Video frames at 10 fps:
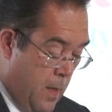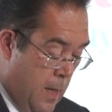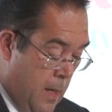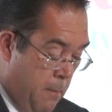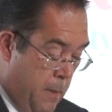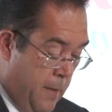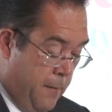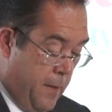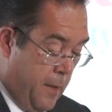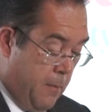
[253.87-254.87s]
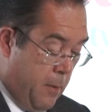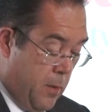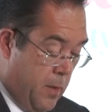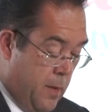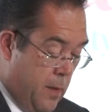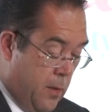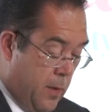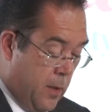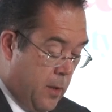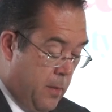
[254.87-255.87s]
benefiting both the
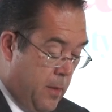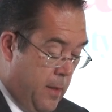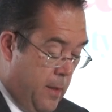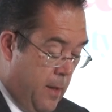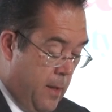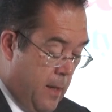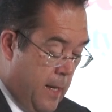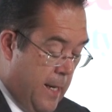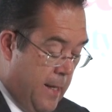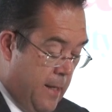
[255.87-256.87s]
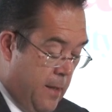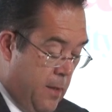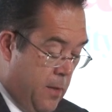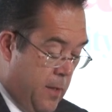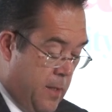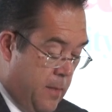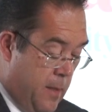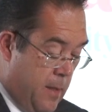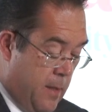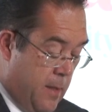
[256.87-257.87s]
local community and the tourism
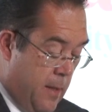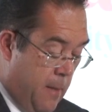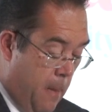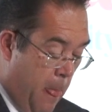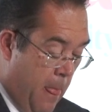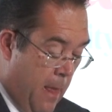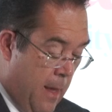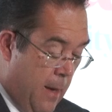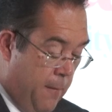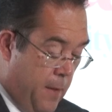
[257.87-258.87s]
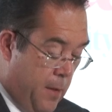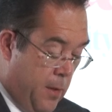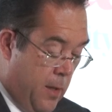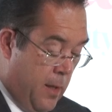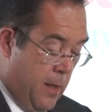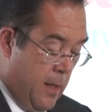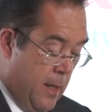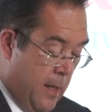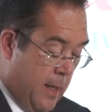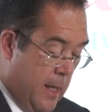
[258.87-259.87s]
industry. After all,
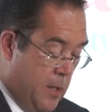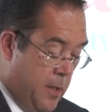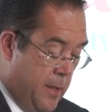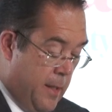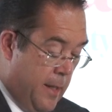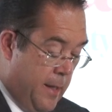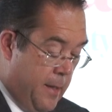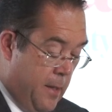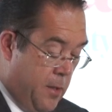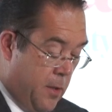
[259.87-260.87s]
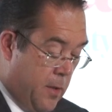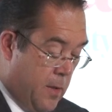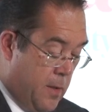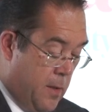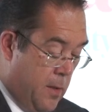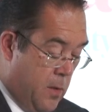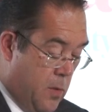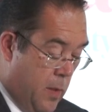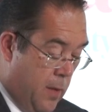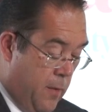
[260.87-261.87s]
cultural heritage constitutes
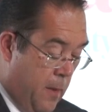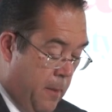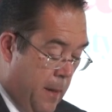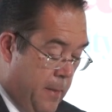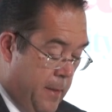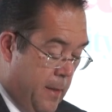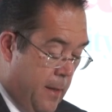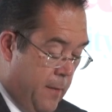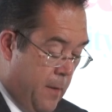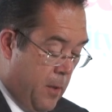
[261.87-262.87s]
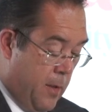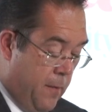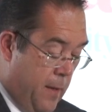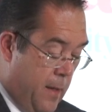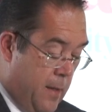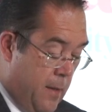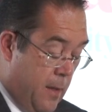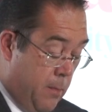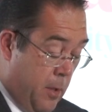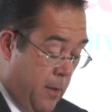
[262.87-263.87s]
one of the primary level
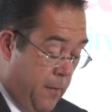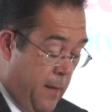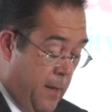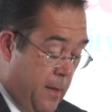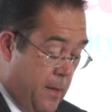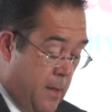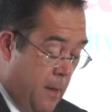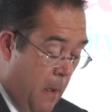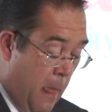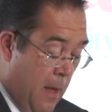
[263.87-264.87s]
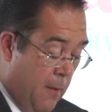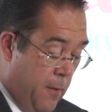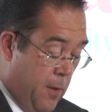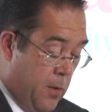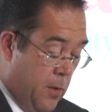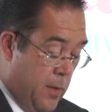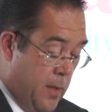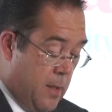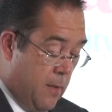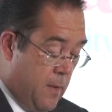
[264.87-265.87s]
motivators for
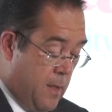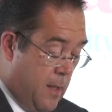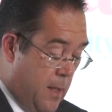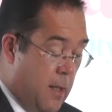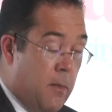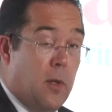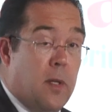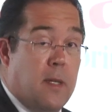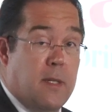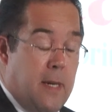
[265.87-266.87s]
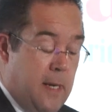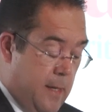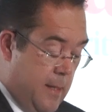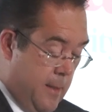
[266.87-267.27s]
tourists visiting the Maltese Islands,